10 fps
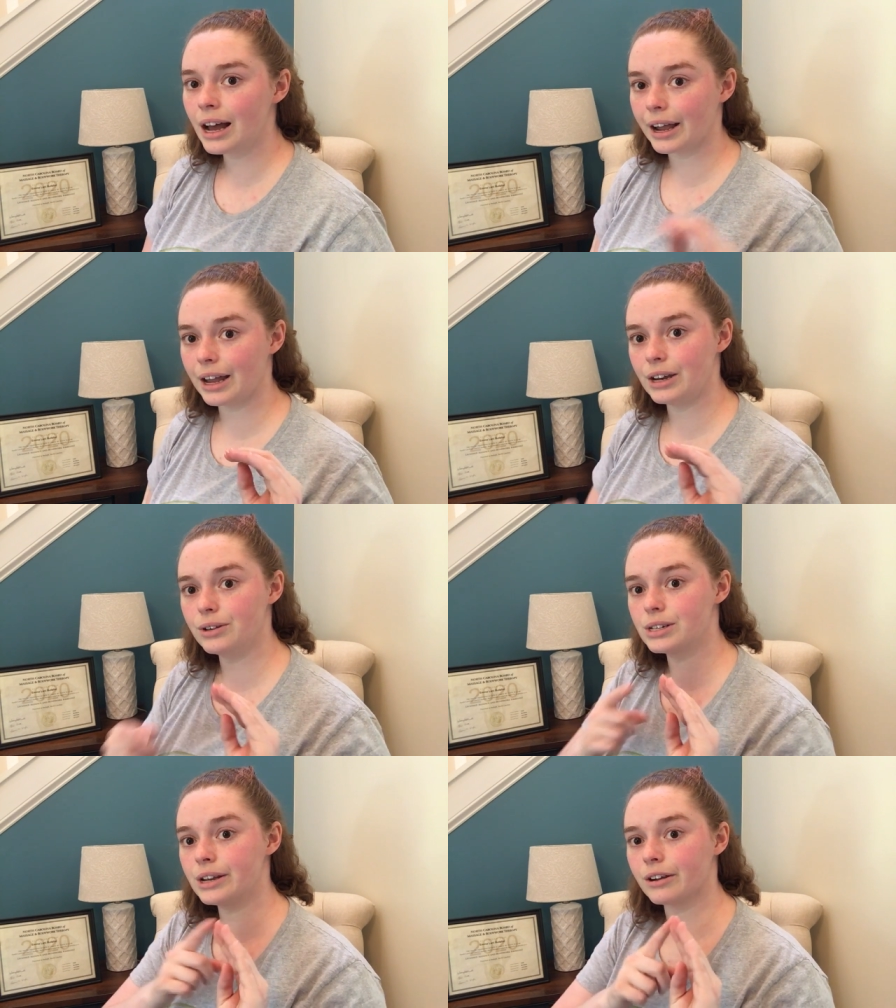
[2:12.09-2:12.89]
Again,
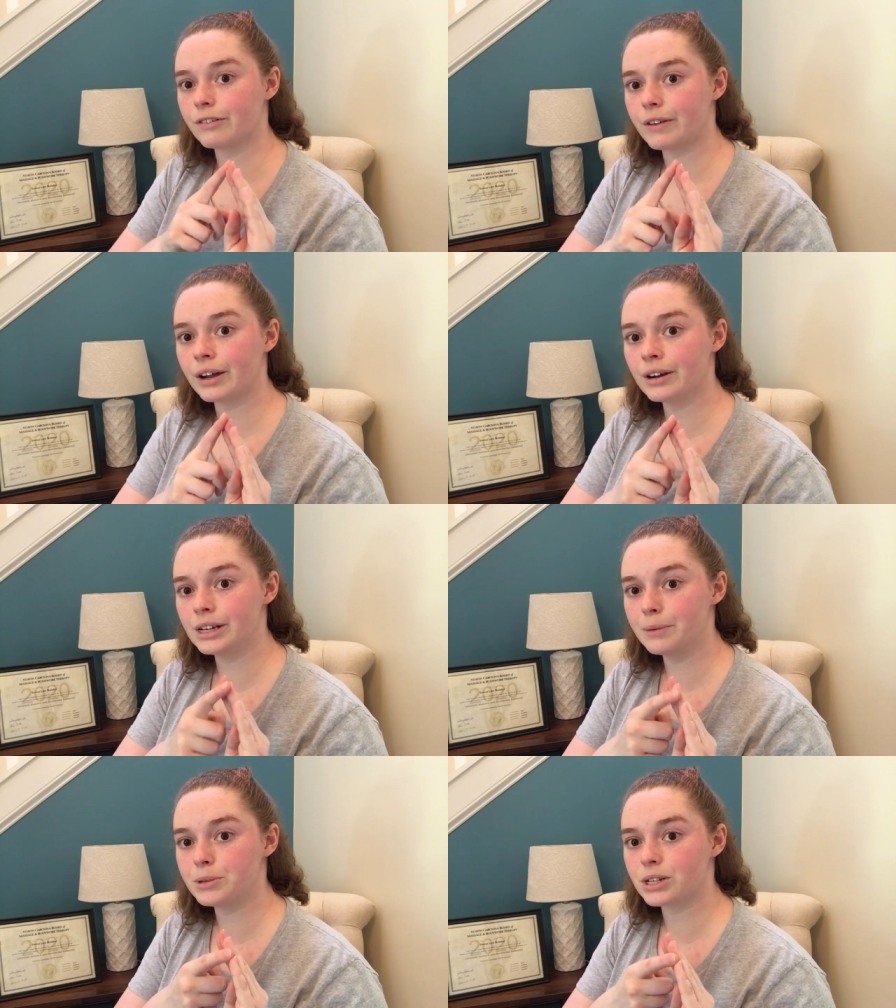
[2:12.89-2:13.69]
using your
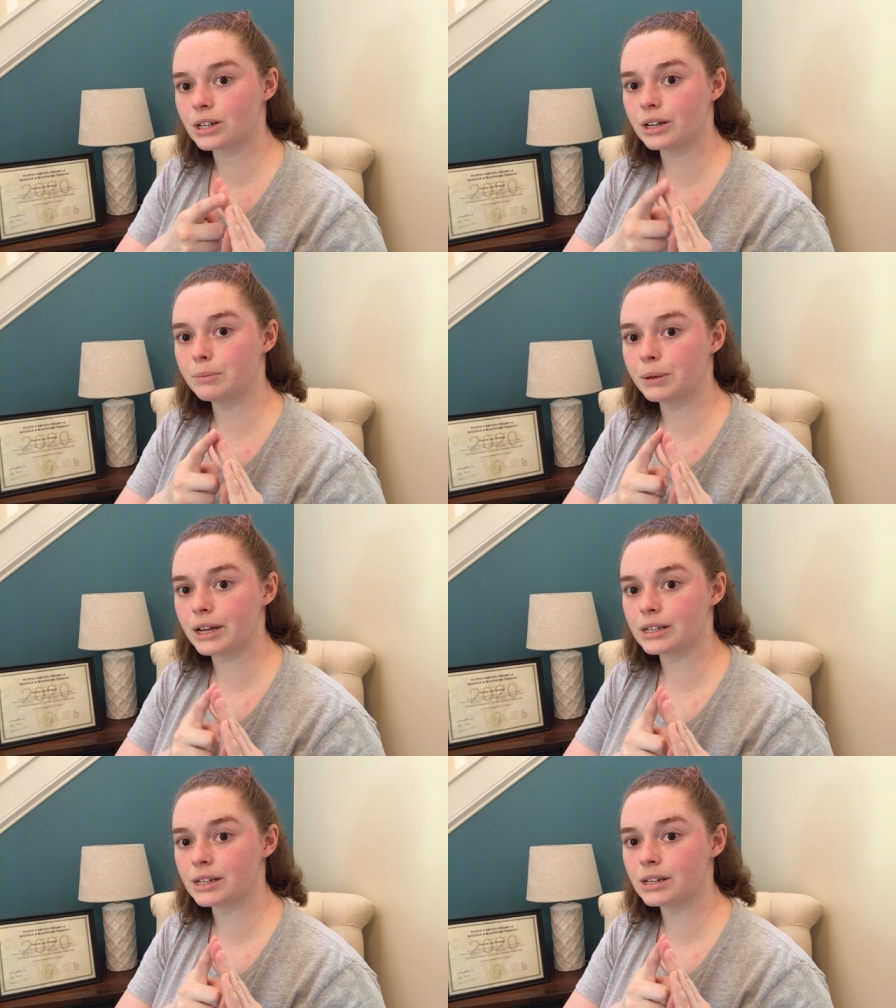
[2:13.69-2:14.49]
fingertips is a good
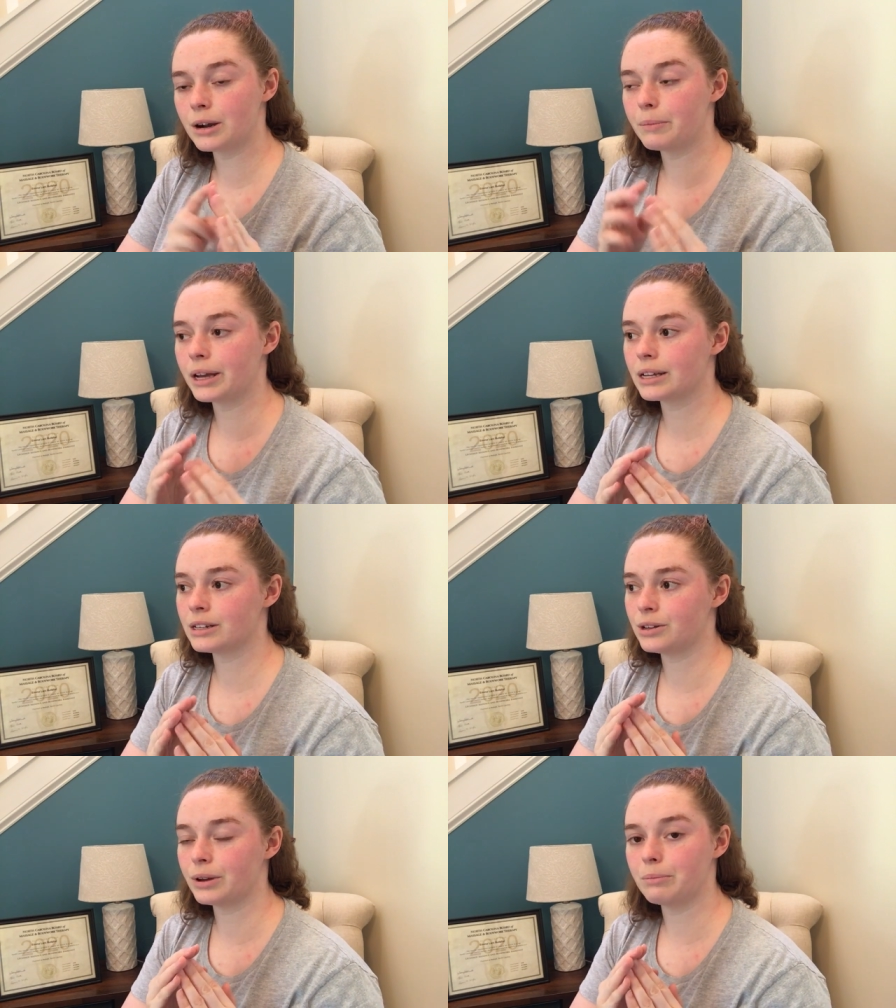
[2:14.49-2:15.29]
place to start
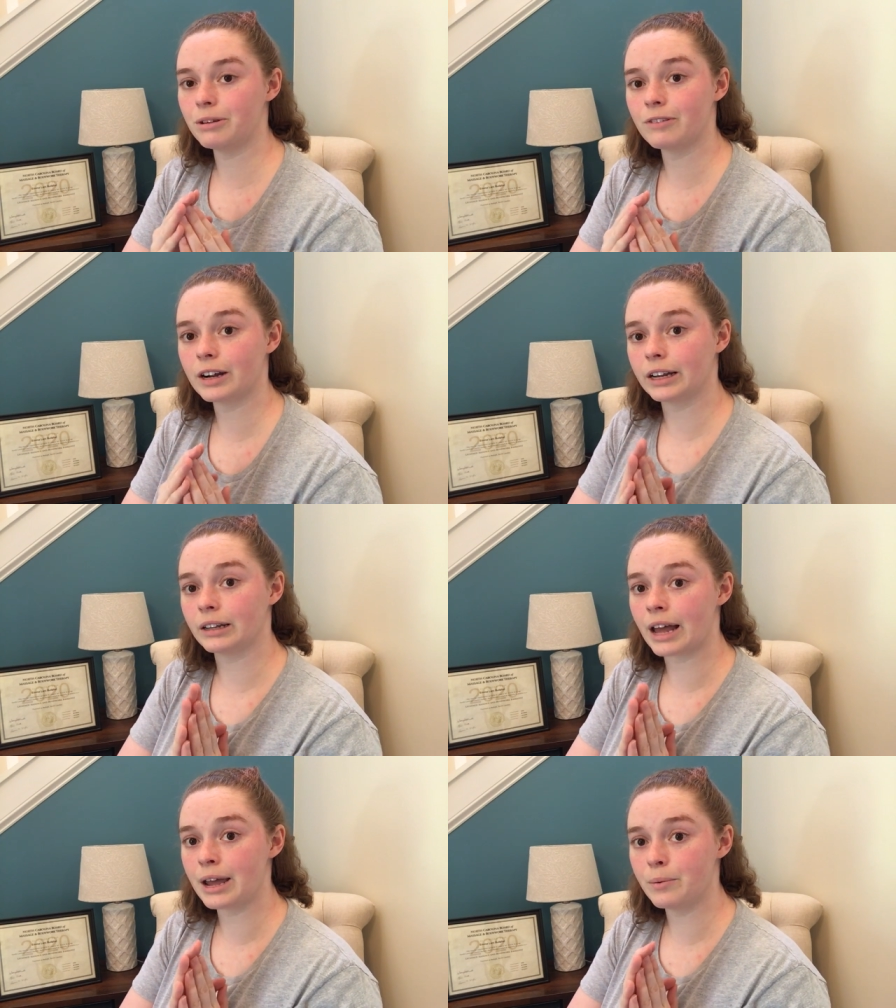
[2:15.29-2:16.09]
because you can be very
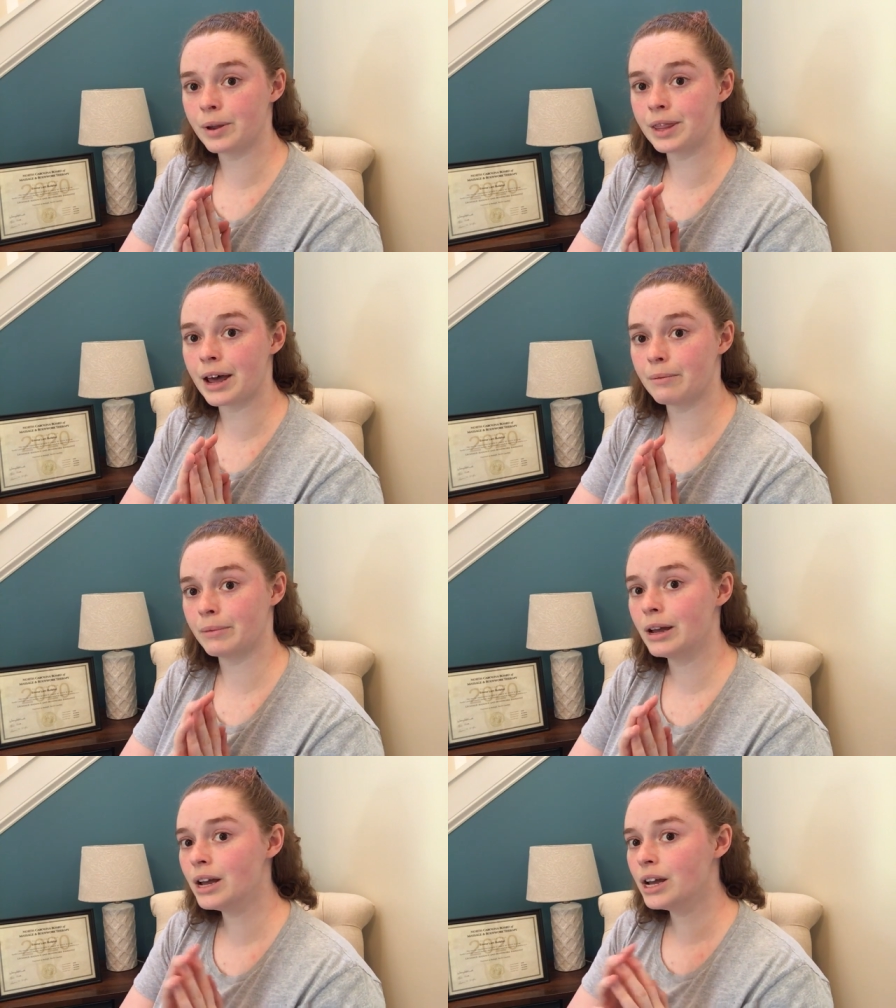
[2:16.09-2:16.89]
light with them